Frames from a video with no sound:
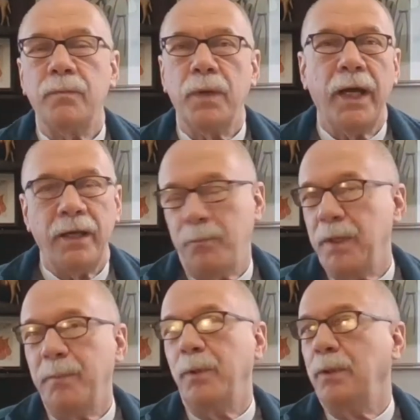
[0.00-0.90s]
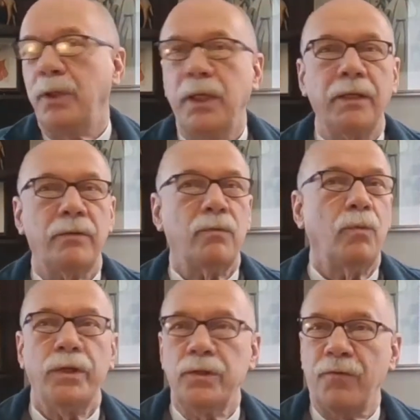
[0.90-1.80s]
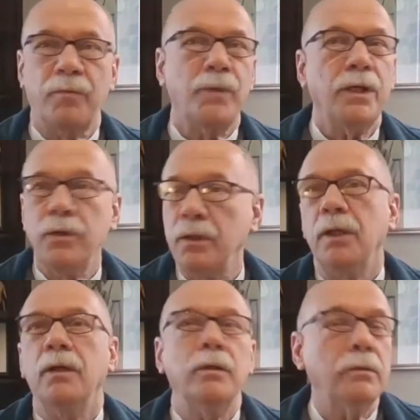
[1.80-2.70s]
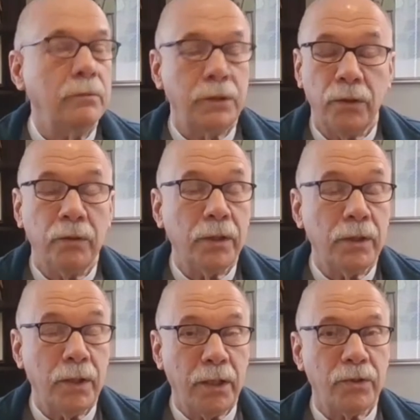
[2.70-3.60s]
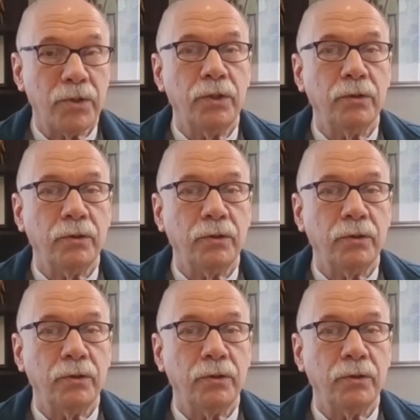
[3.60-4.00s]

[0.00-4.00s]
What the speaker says: I have people looking at ones from a year ago, you know, and still.